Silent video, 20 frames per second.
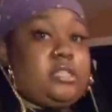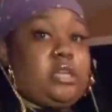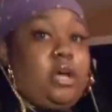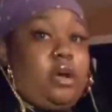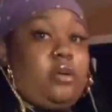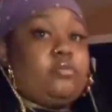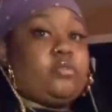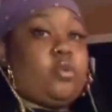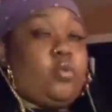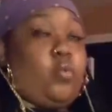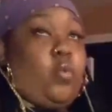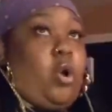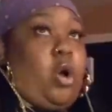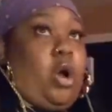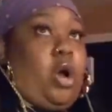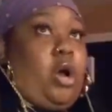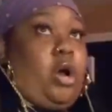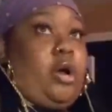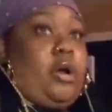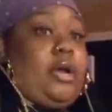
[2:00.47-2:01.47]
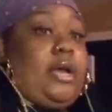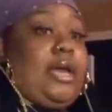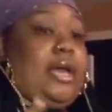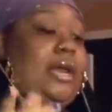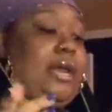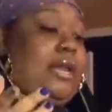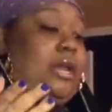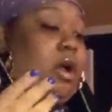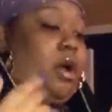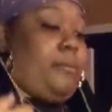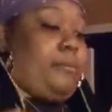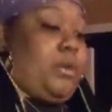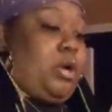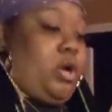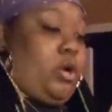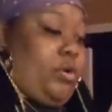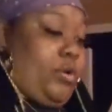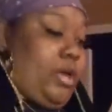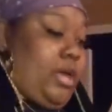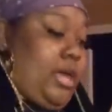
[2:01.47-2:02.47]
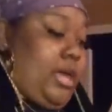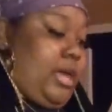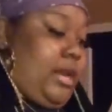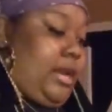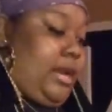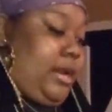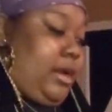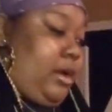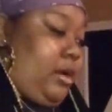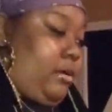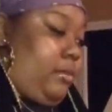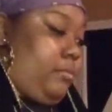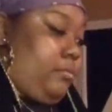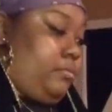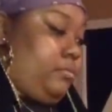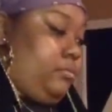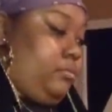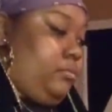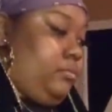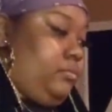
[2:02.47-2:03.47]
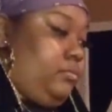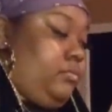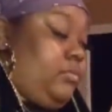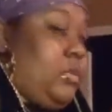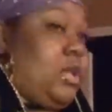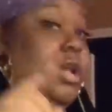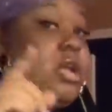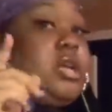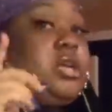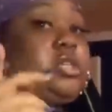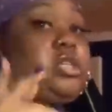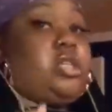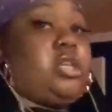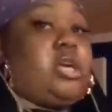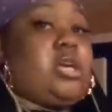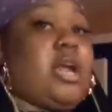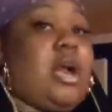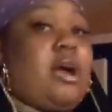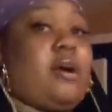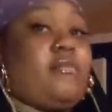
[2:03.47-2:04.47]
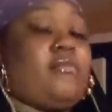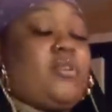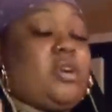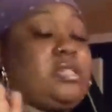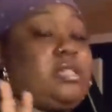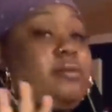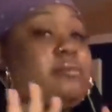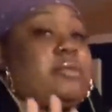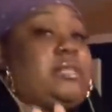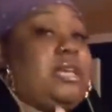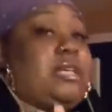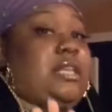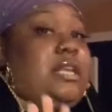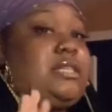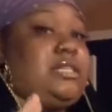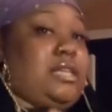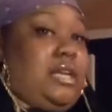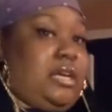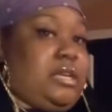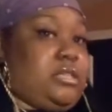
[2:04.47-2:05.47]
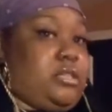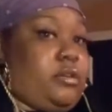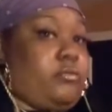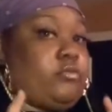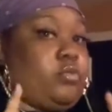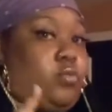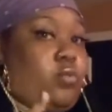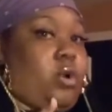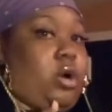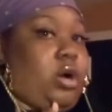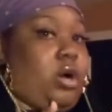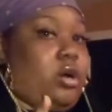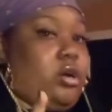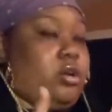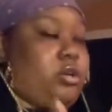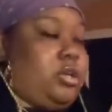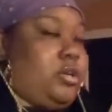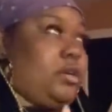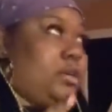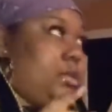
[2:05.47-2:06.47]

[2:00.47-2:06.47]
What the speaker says: off the wall and I'm going to go ahead and show y'all. First, I'm going to take their stockings off the wall. Hold on.